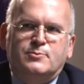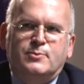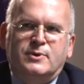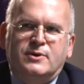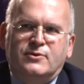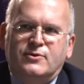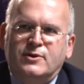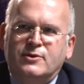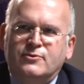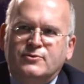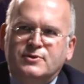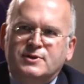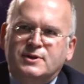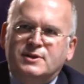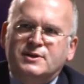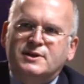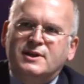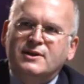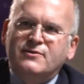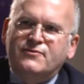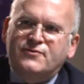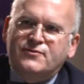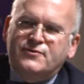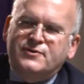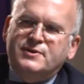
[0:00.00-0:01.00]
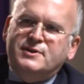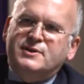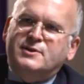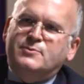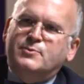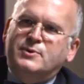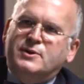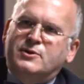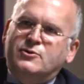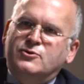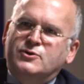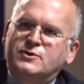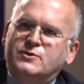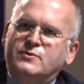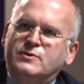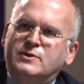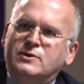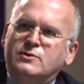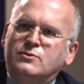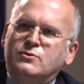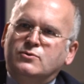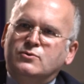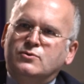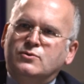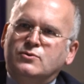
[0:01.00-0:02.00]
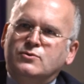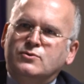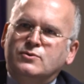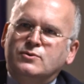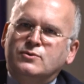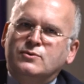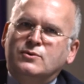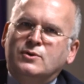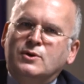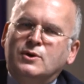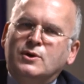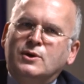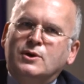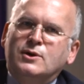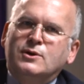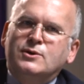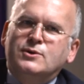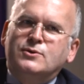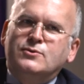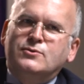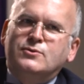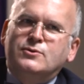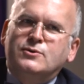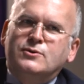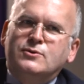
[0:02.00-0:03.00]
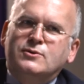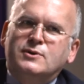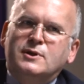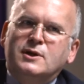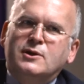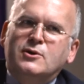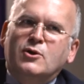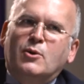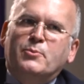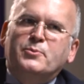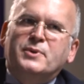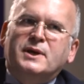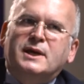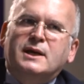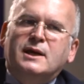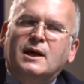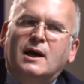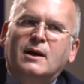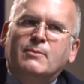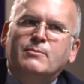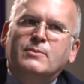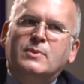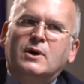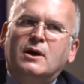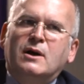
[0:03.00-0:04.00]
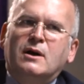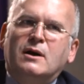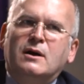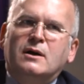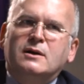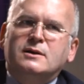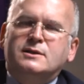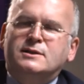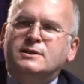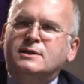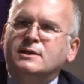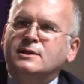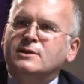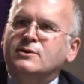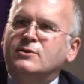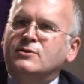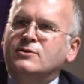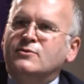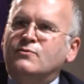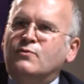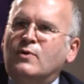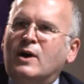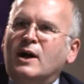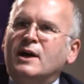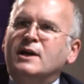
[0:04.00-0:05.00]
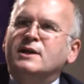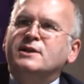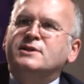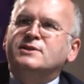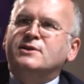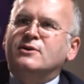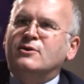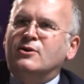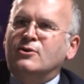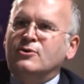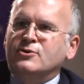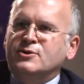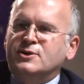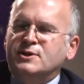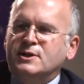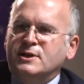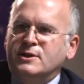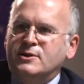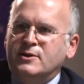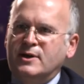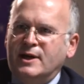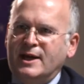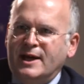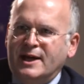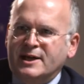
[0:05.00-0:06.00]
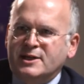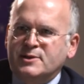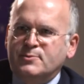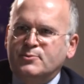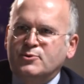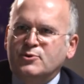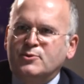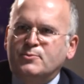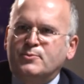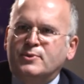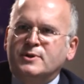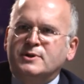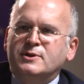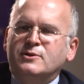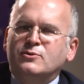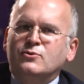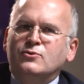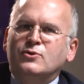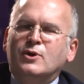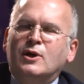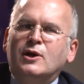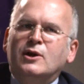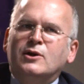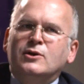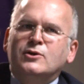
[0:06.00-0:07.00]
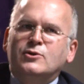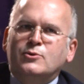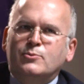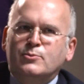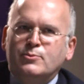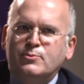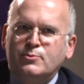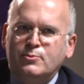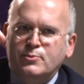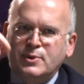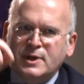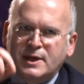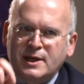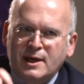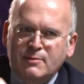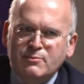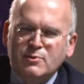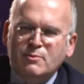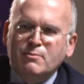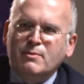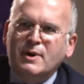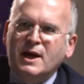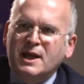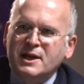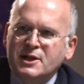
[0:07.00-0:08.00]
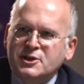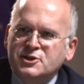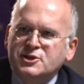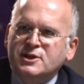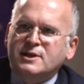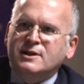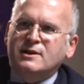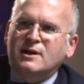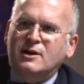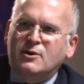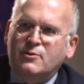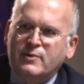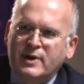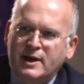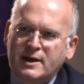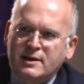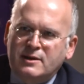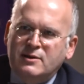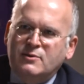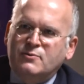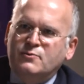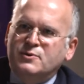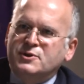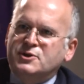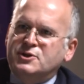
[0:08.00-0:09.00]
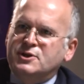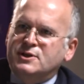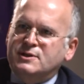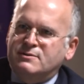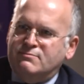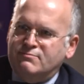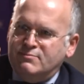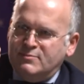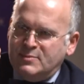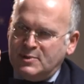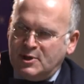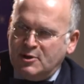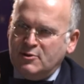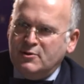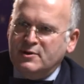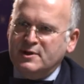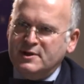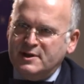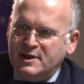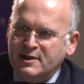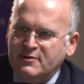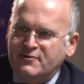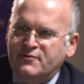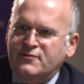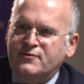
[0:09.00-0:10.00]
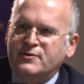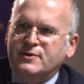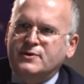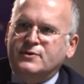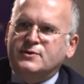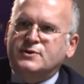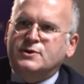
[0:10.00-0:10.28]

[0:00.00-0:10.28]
But there is a difference, because you did not become a senior advisor expert, but you became a managing director, which is different.